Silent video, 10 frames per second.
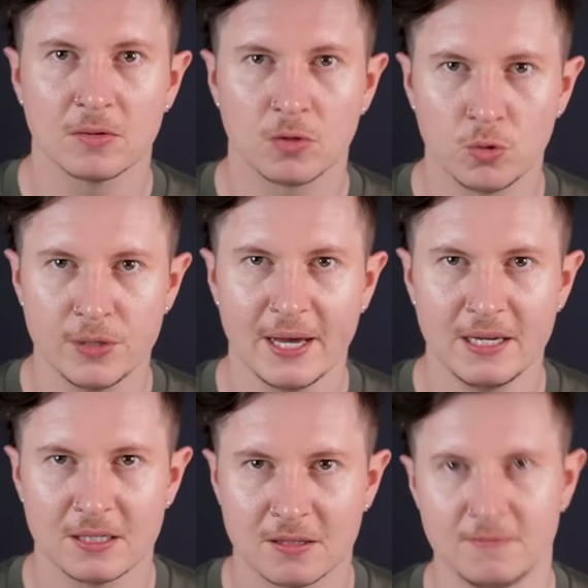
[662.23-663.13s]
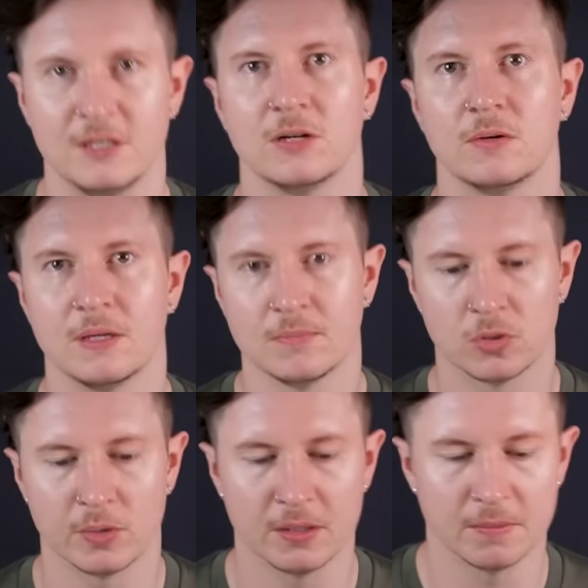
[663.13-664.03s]
create the video in
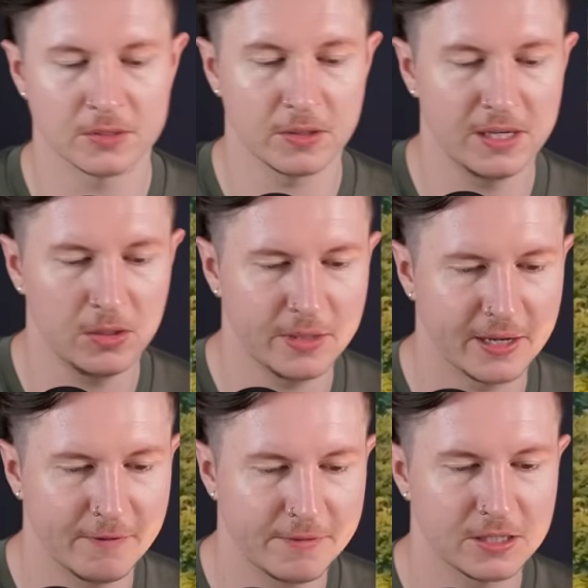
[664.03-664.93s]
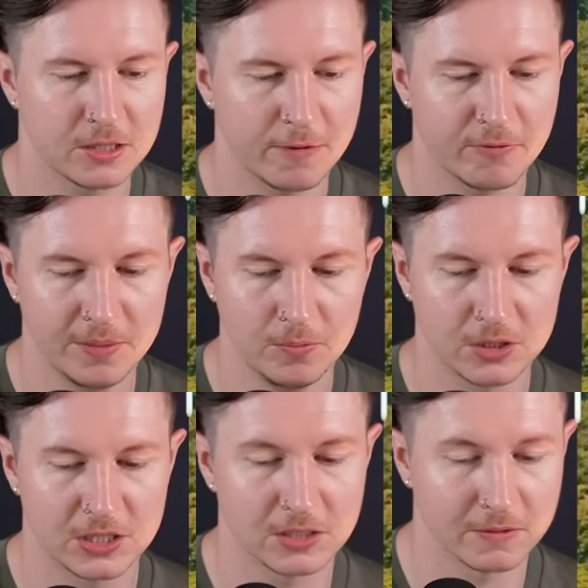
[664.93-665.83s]
between them. So here we have the start frame,
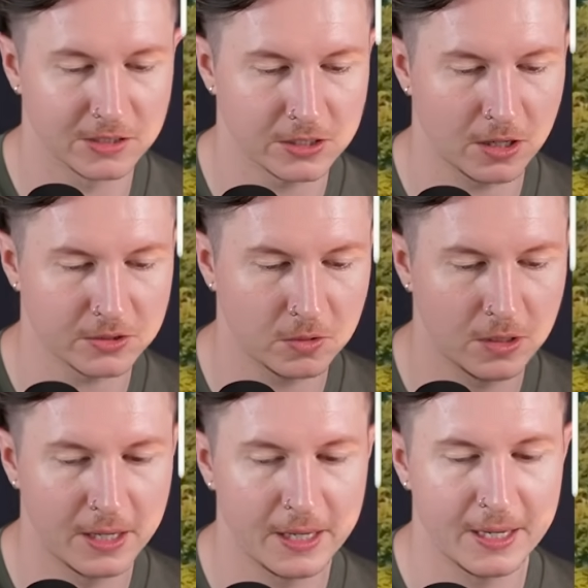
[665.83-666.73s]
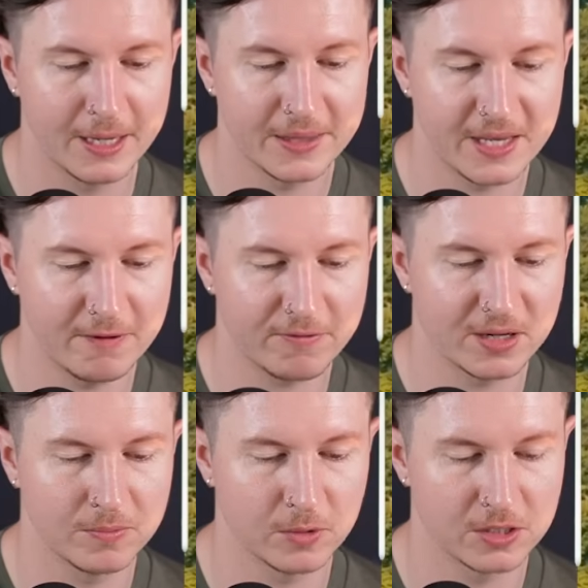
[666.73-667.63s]
which is of this castle, and the end
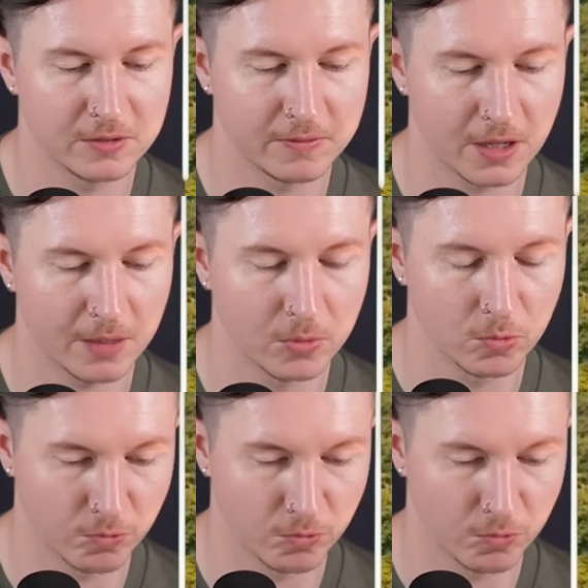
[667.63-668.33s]
frame, which is of a couple